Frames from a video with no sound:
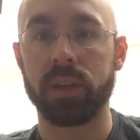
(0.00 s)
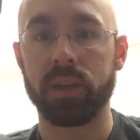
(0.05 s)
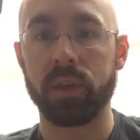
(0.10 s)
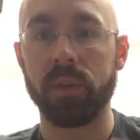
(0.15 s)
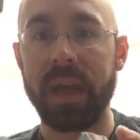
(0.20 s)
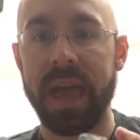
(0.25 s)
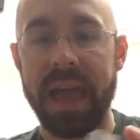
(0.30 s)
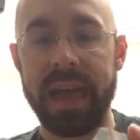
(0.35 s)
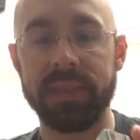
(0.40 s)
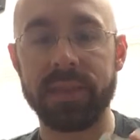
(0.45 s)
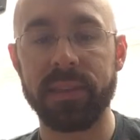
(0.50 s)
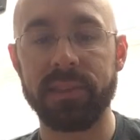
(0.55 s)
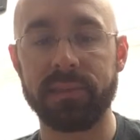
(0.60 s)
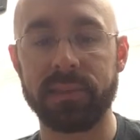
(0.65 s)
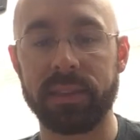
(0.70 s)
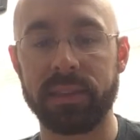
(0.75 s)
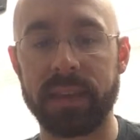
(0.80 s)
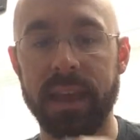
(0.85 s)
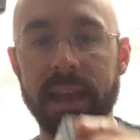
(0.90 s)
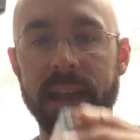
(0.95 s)
you had this
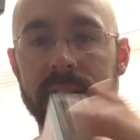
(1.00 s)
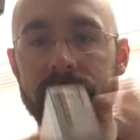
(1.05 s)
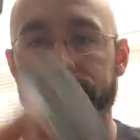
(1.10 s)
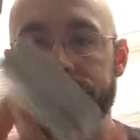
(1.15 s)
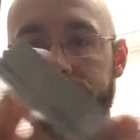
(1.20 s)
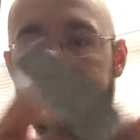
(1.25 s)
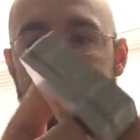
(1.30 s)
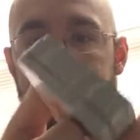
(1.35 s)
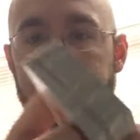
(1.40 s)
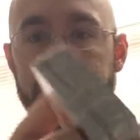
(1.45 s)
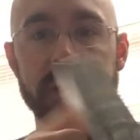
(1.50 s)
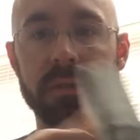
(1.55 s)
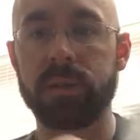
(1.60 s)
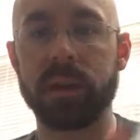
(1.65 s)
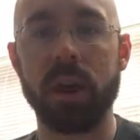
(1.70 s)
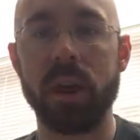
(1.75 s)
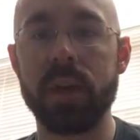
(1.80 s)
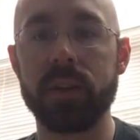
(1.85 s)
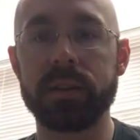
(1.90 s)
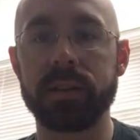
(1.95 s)
deck of 52
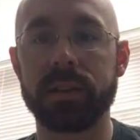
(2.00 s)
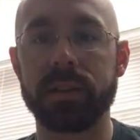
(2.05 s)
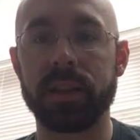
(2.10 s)
cards